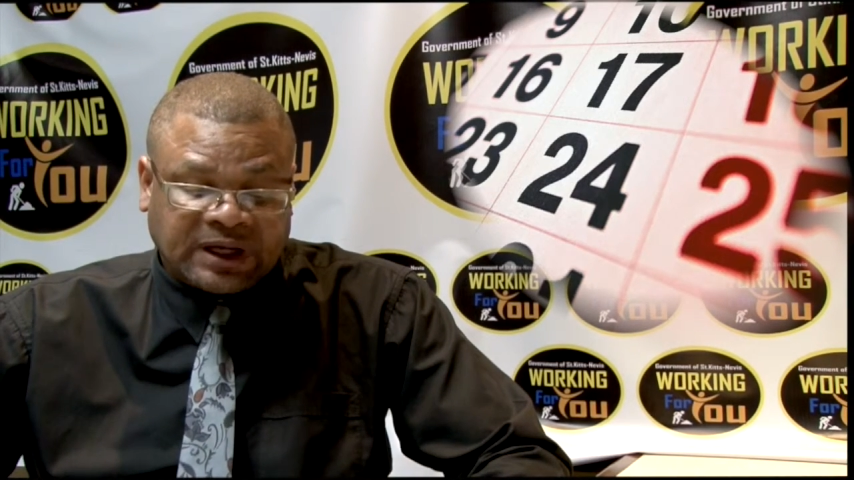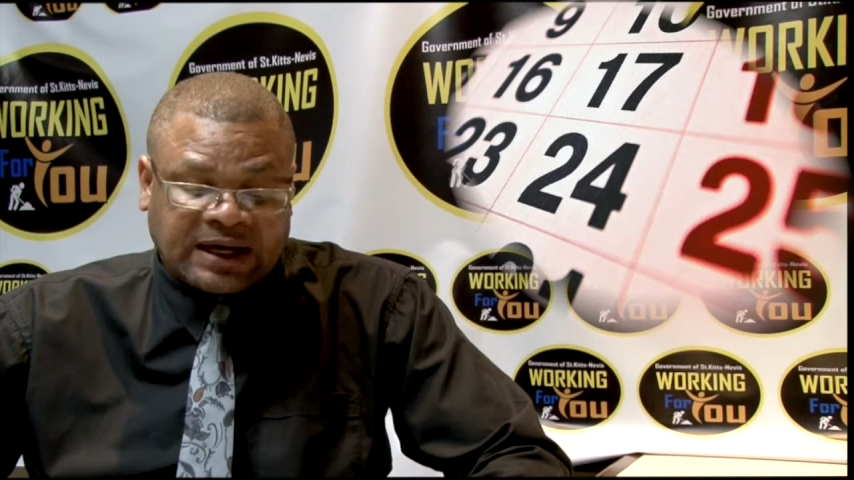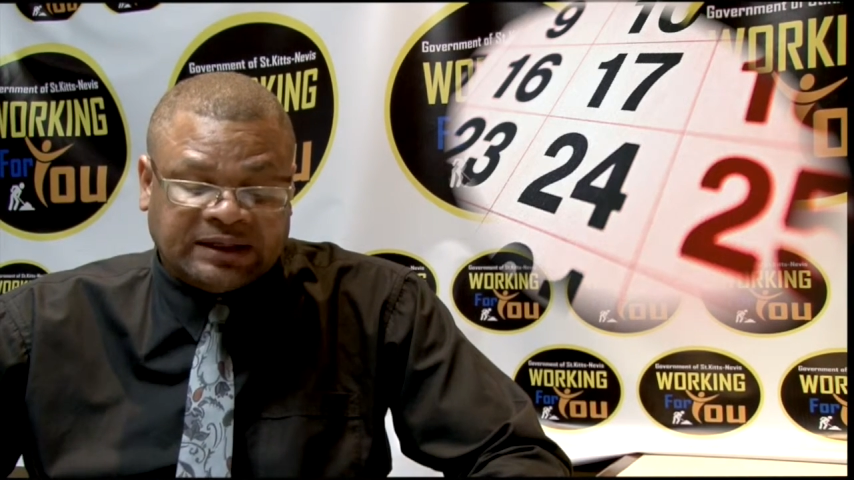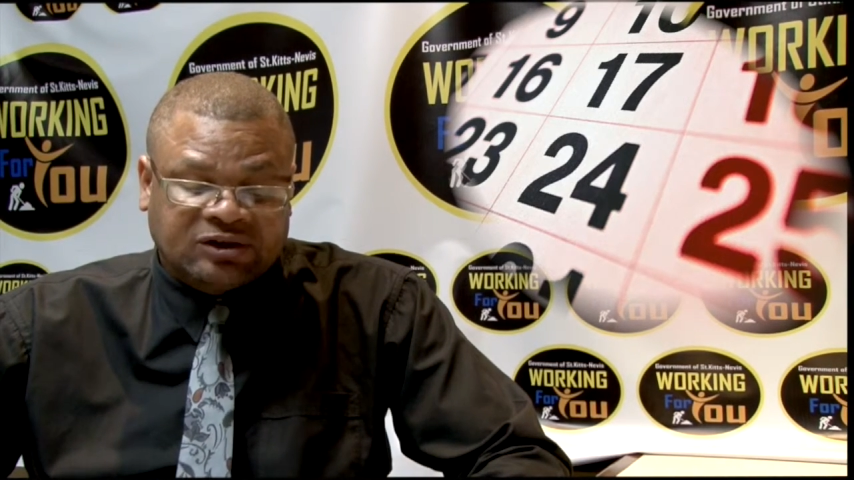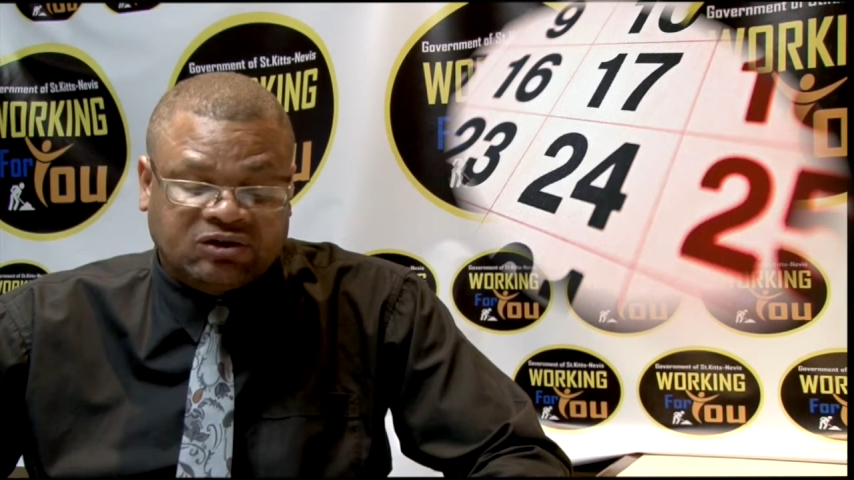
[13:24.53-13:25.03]

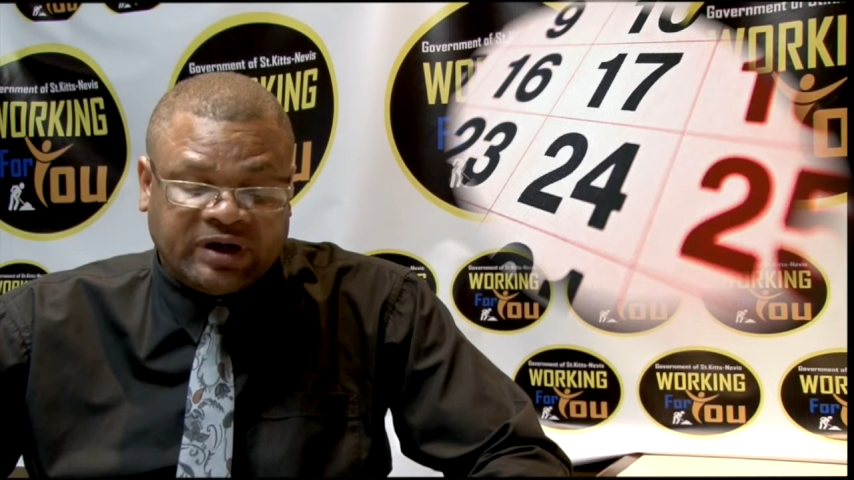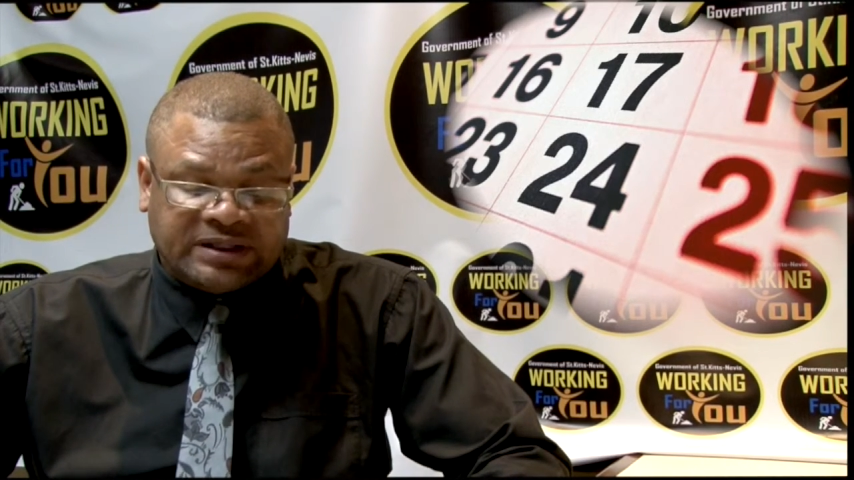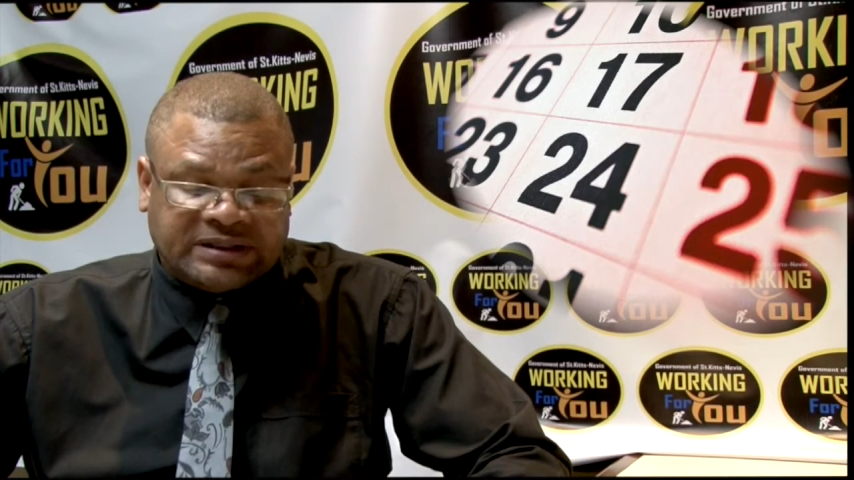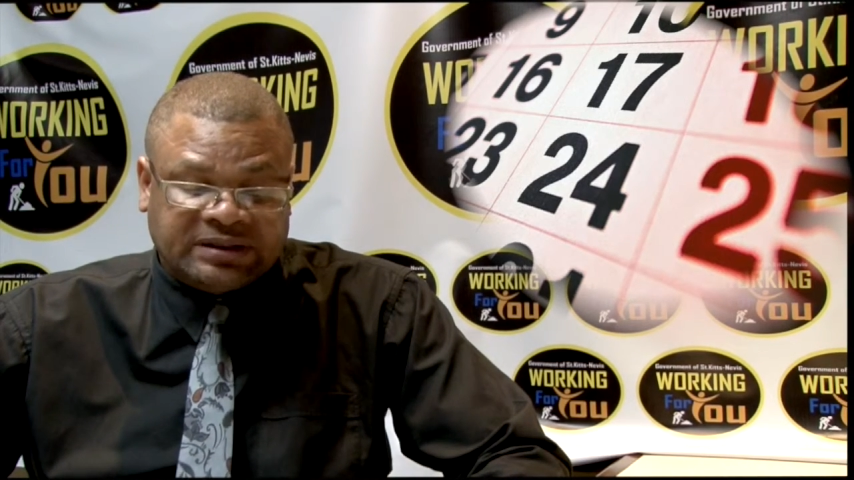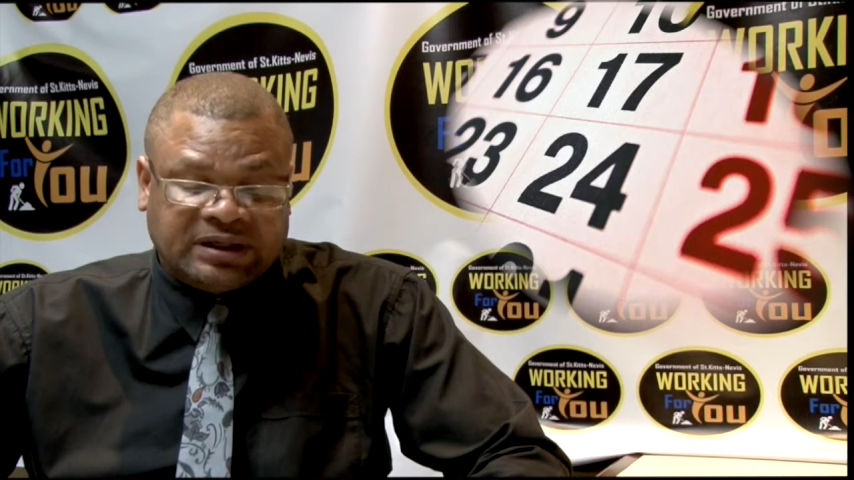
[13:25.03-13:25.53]
an
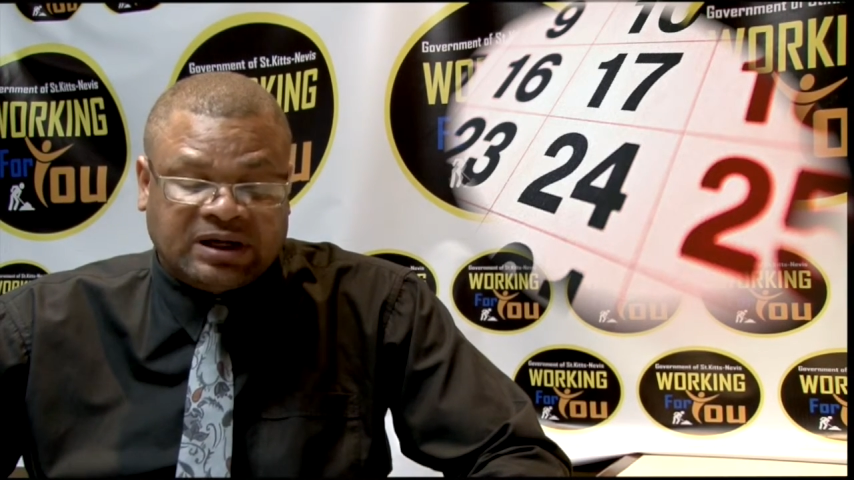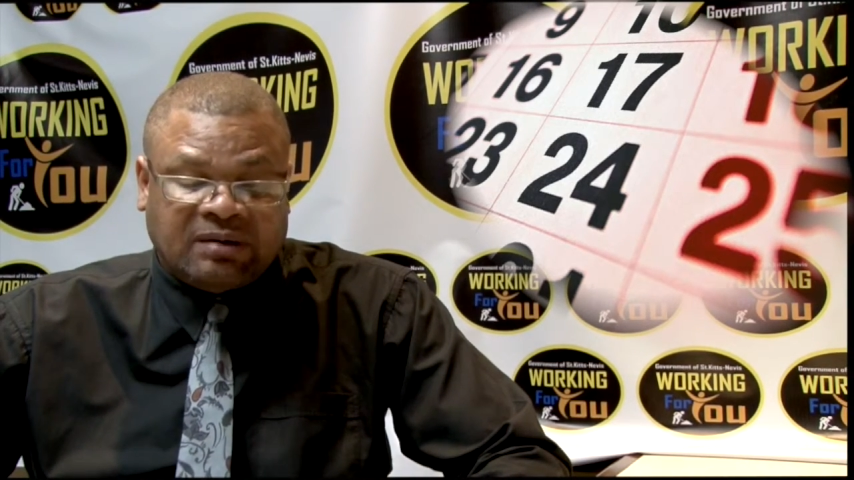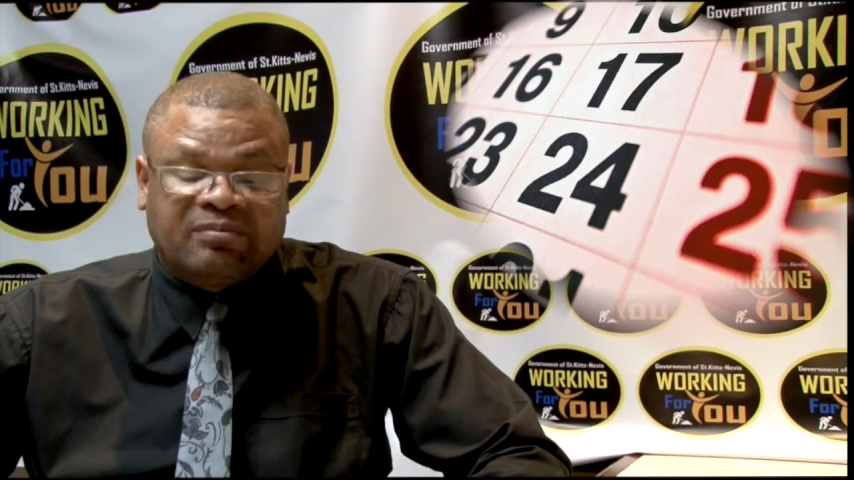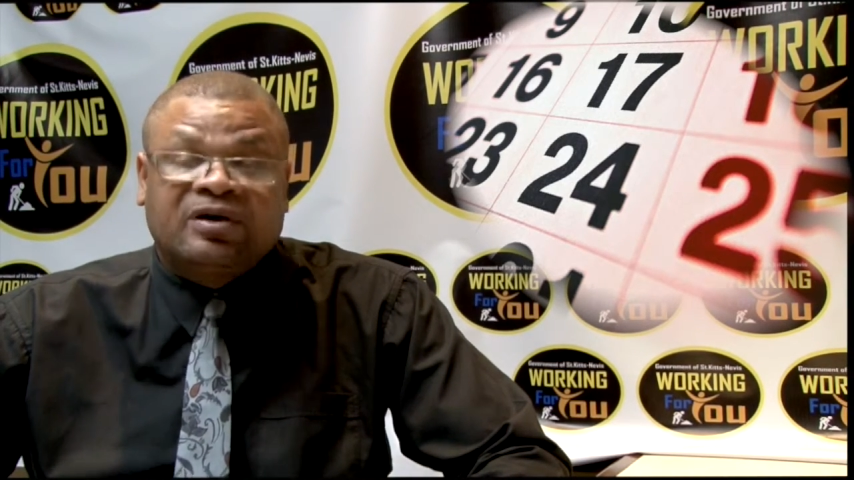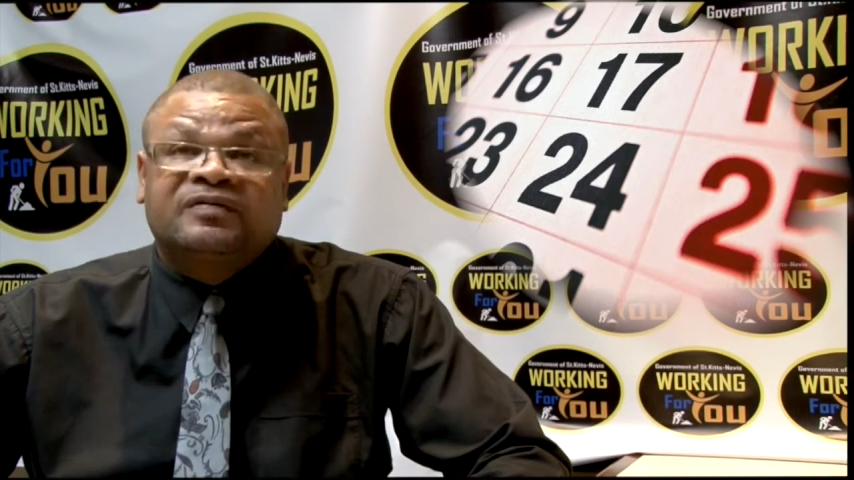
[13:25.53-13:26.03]
increase in the
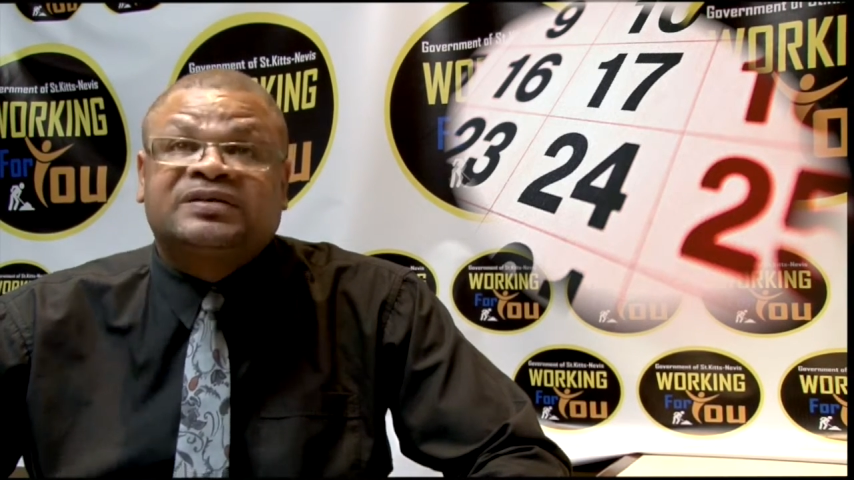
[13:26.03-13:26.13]
number of